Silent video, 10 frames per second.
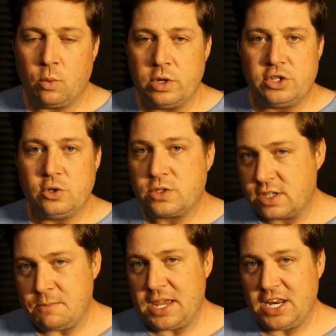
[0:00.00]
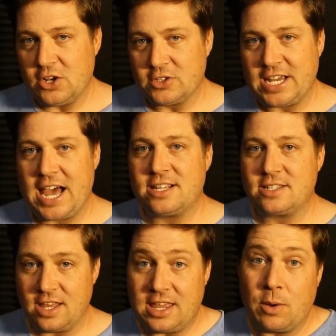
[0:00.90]
reduced the menial
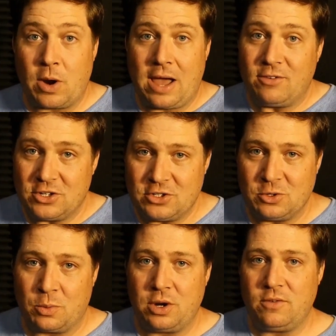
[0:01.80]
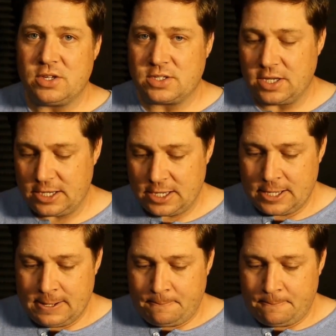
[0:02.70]
task that they were having to do previously.